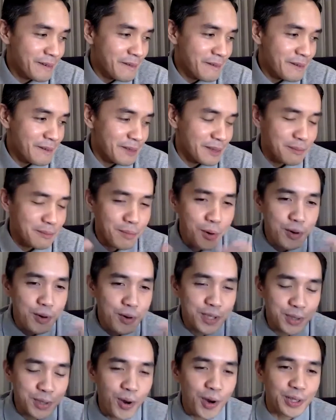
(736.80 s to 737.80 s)
the
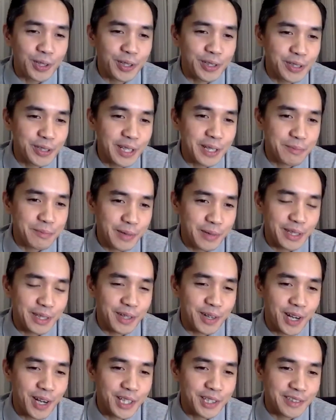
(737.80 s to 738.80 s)
most honor you can bring
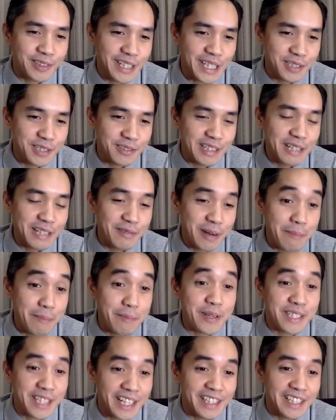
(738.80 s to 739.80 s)
your country is really
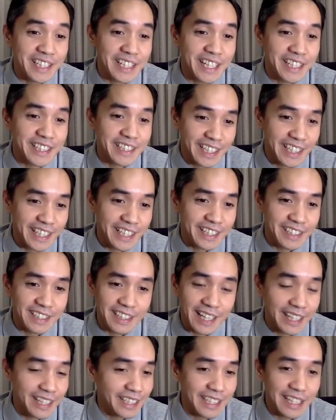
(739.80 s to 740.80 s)
representing it in
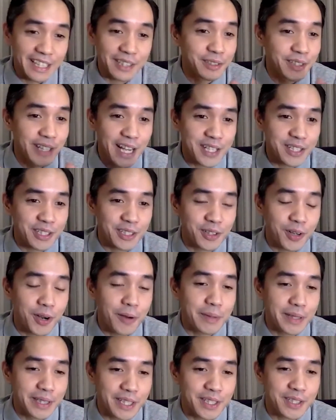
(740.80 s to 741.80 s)
like international
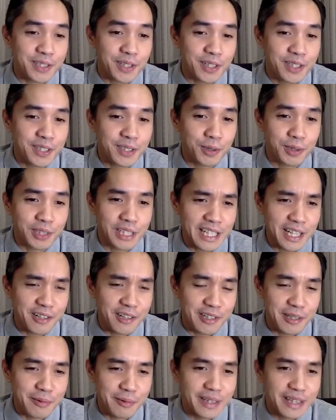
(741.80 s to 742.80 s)
competitions. Totally
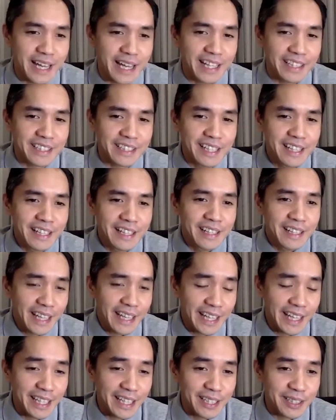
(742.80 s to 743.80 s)
agree with that.
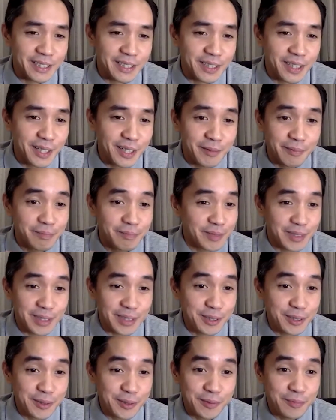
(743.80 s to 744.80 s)
And
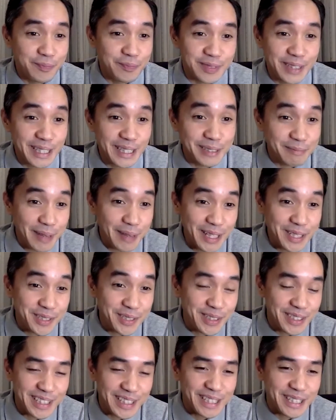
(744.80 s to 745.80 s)
you didn't
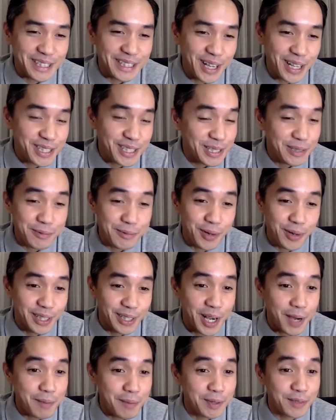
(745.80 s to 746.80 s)
mention that you actually won a
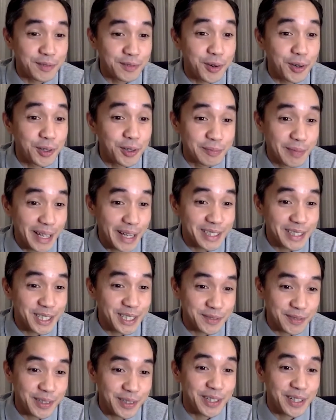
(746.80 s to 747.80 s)
couple of gold
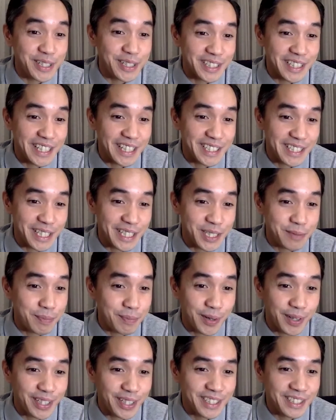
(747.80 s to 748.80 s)
medals for your stints in
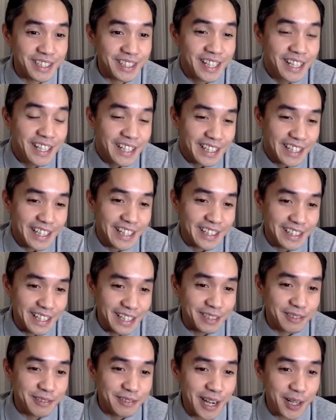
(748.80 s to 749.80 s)
sport
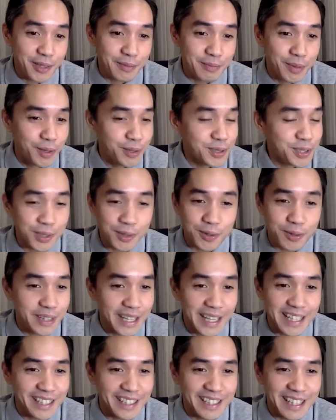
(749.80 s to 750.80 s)
in Dragon Boat. So
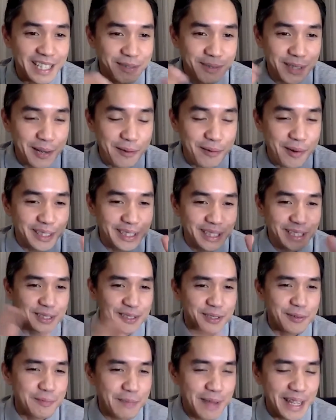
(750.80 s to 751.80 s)
that's what I wanted
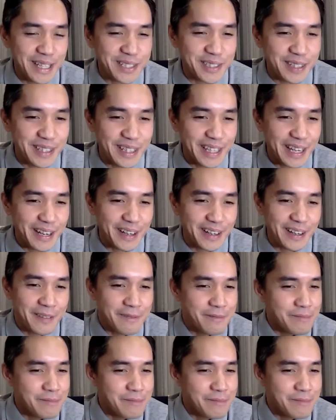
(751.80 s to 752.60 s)
you to mention there.